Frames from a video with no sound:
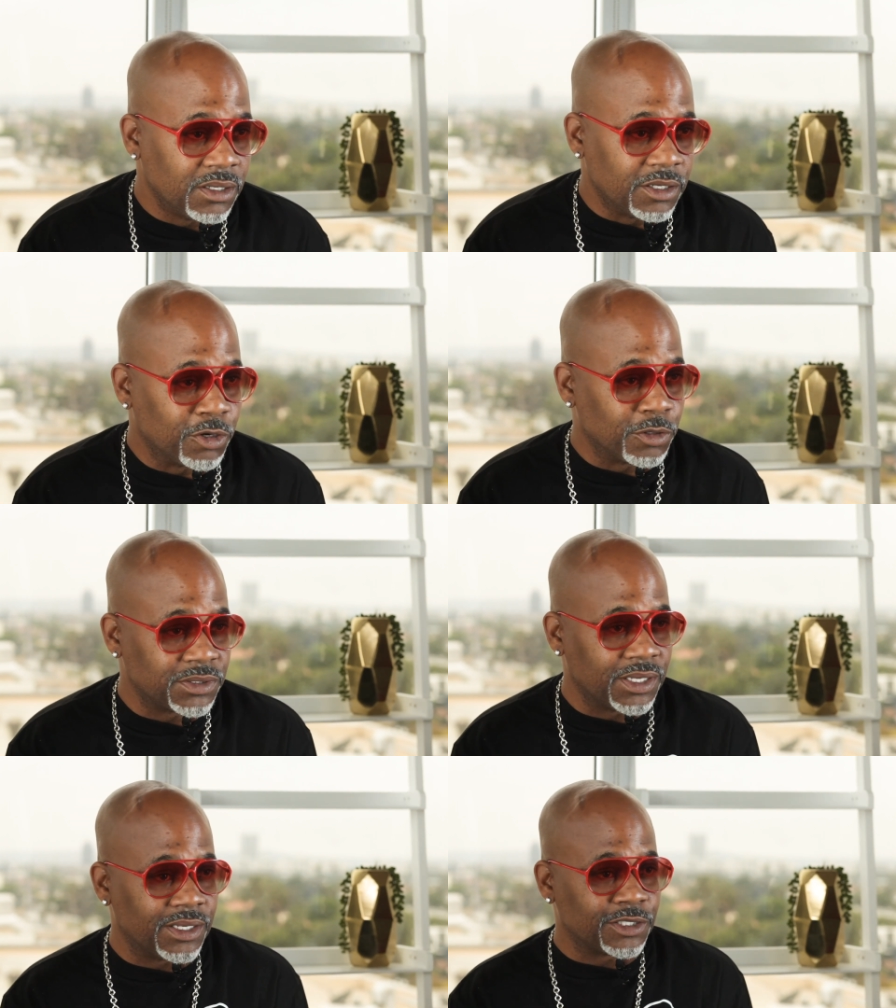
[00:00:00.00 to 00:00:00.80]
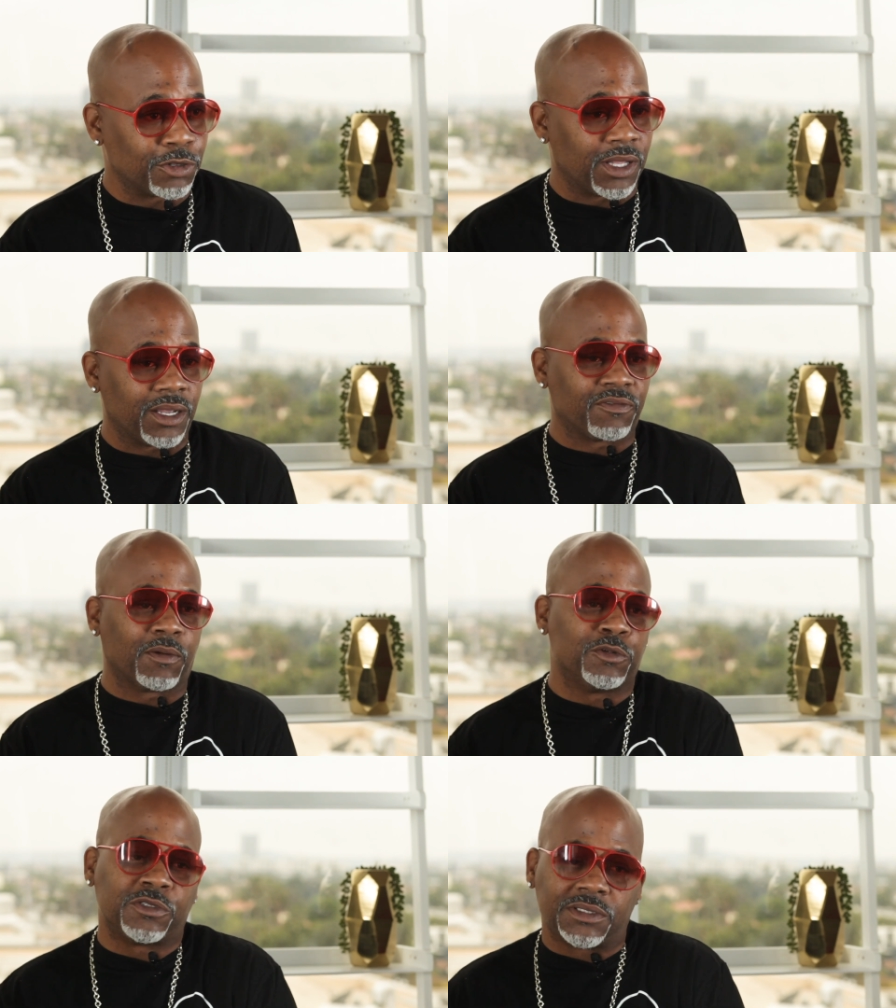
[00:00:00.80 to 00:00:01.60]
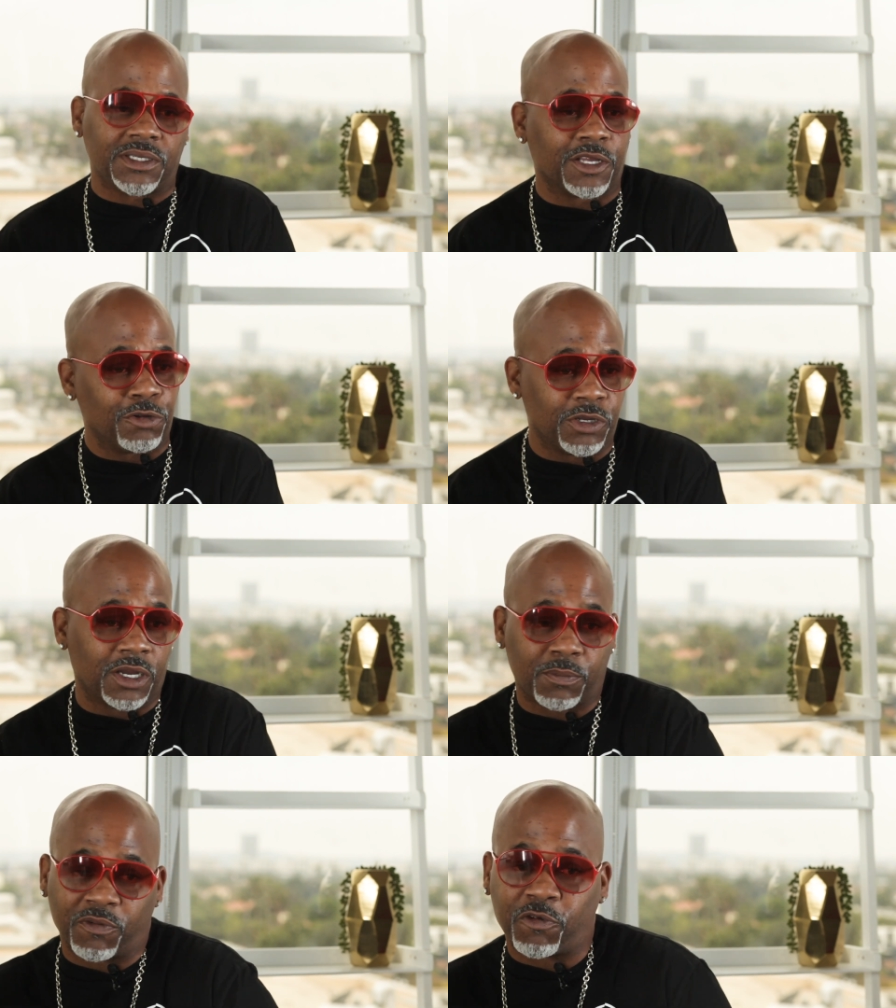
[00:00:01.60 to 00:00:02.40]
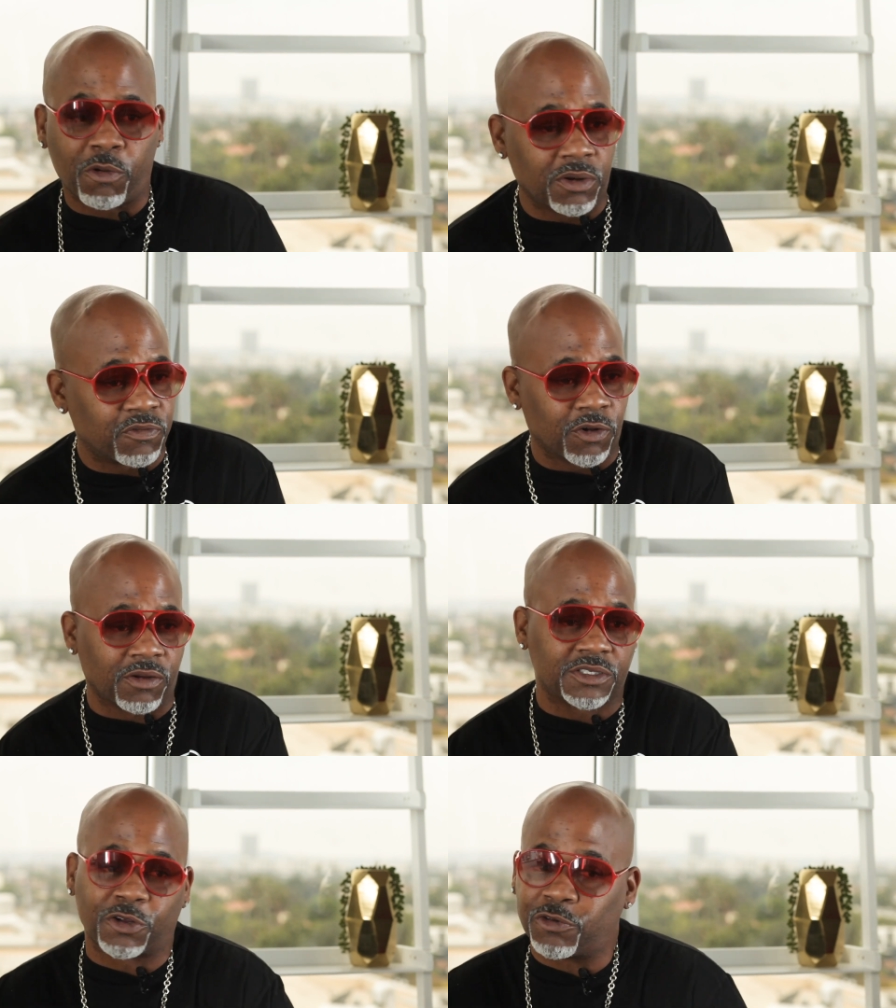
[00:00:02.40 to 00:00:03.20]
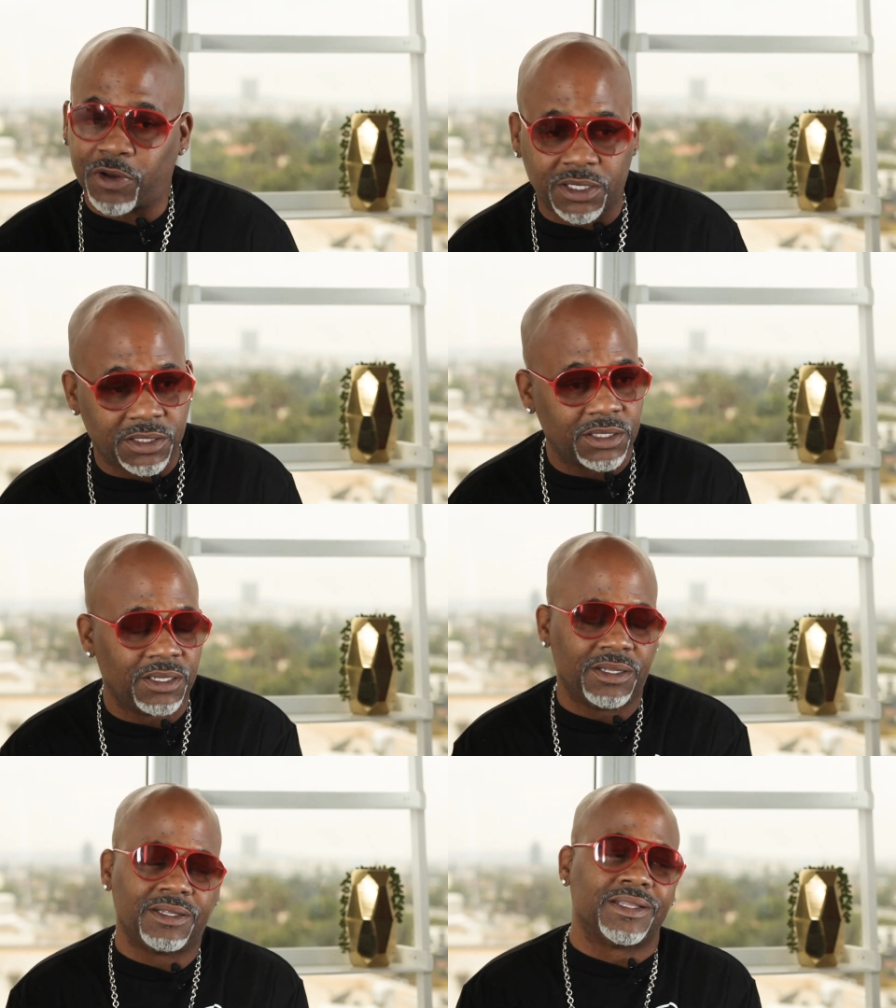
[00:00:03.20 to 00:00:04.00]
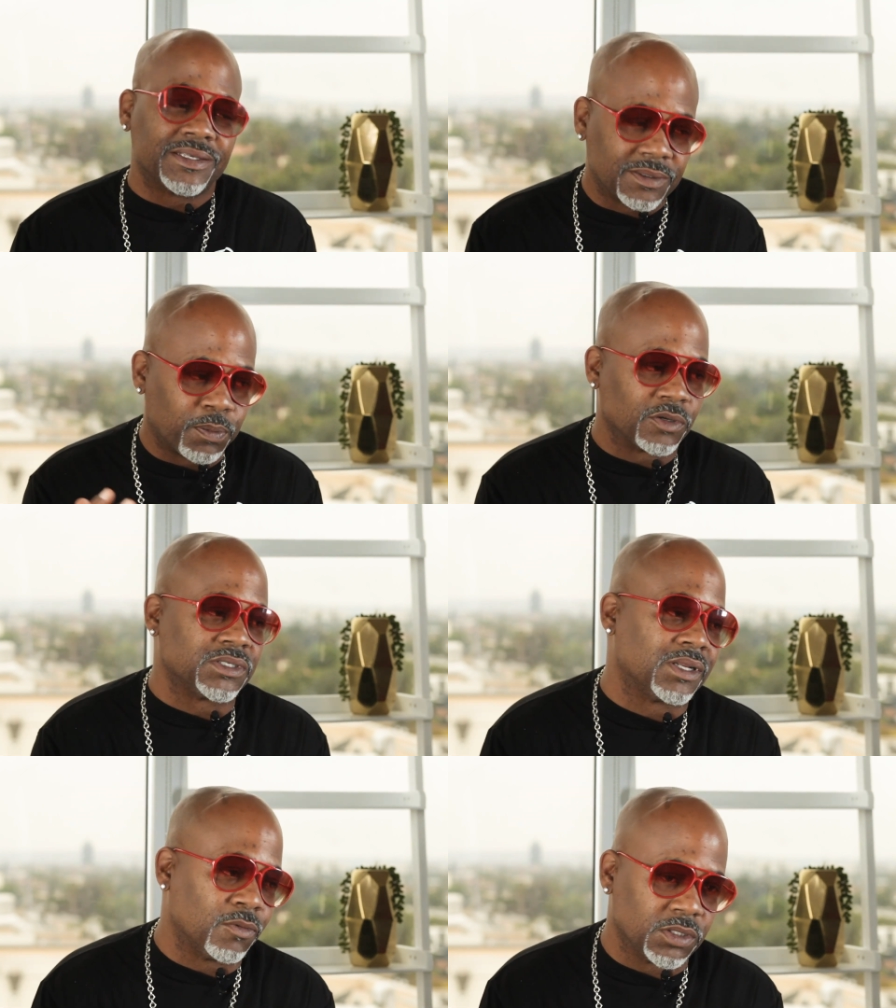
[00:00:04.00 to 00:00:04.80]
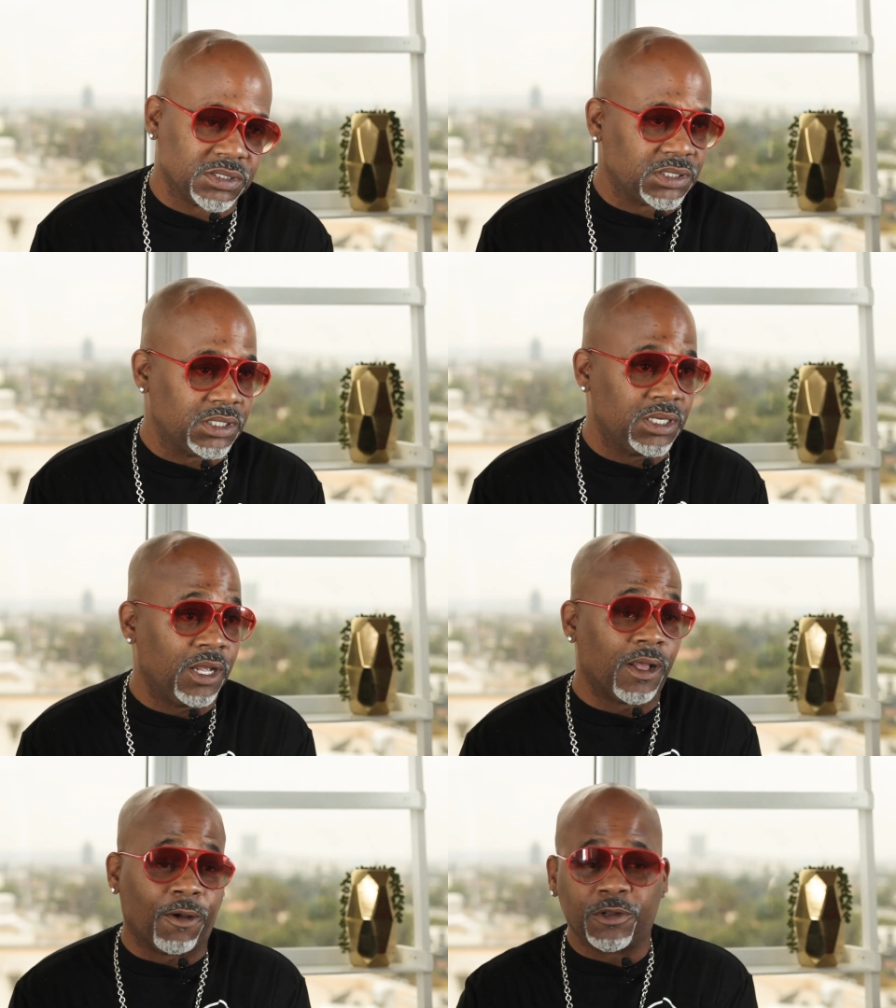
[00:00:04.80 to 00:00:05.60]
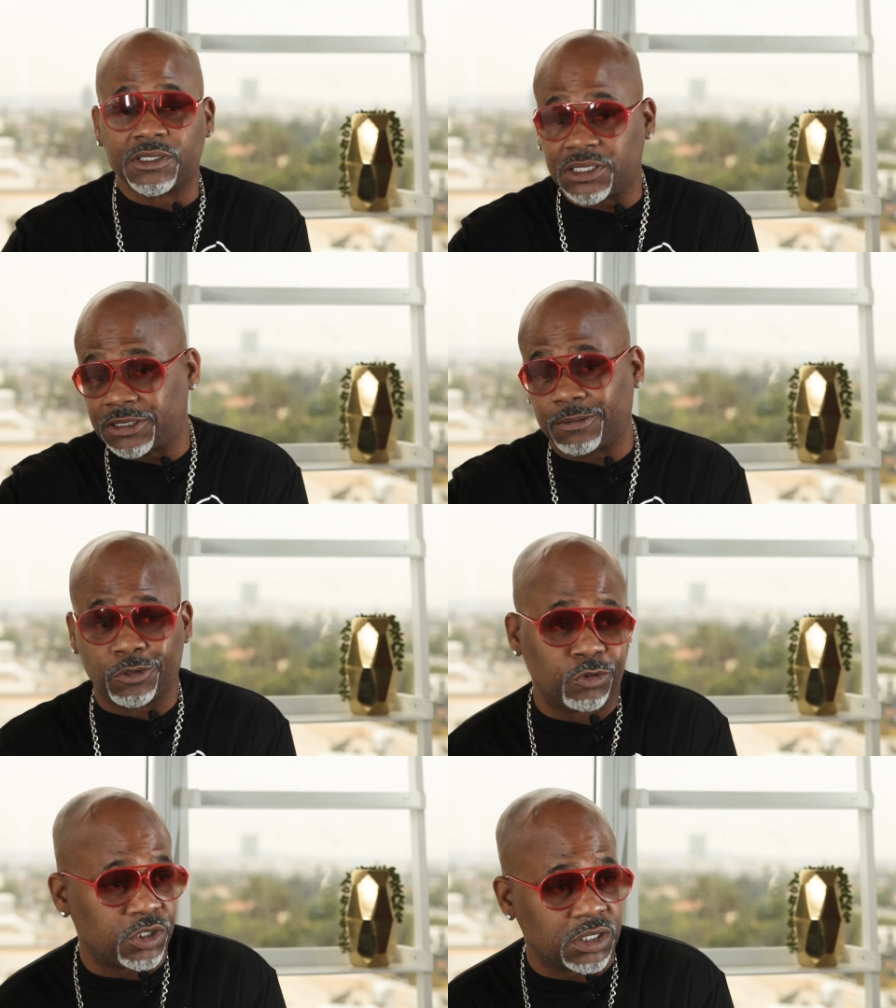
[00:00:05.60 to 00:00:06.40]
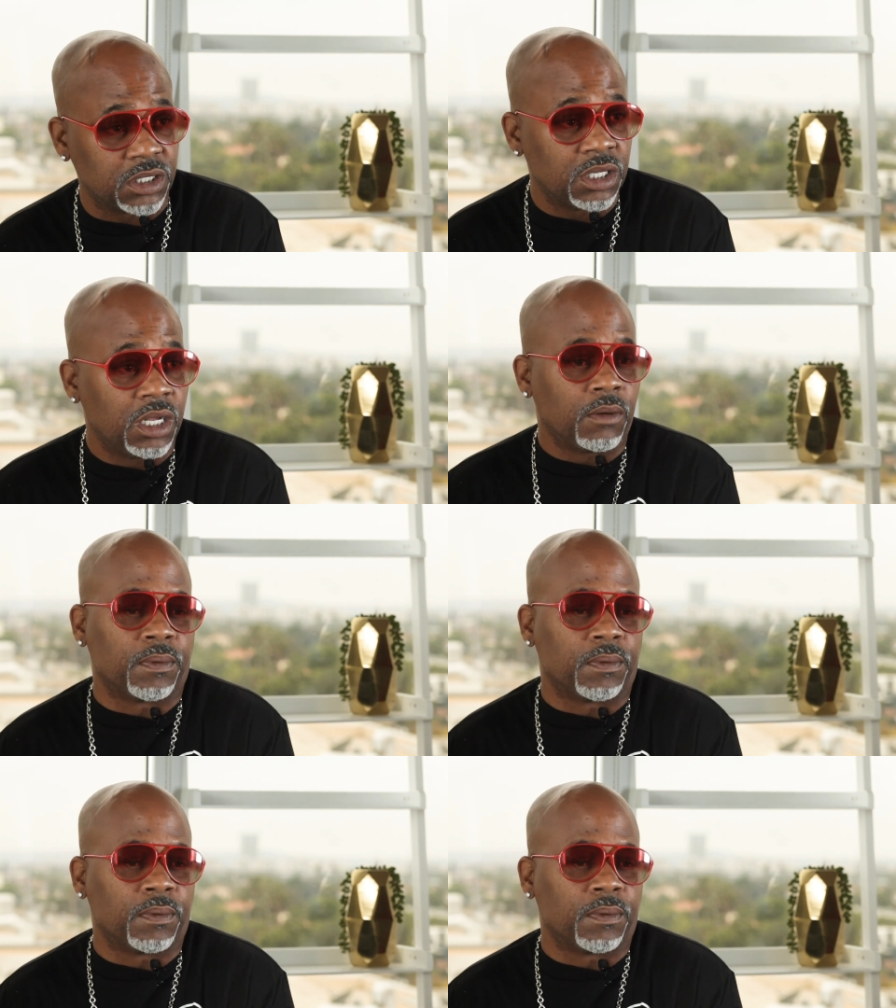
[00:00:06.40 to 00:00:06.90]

You know what I'm saying? So like, if I'm used to seeing you young performing a, a certain record, that's the person I want to see. I want to see some new. Shit.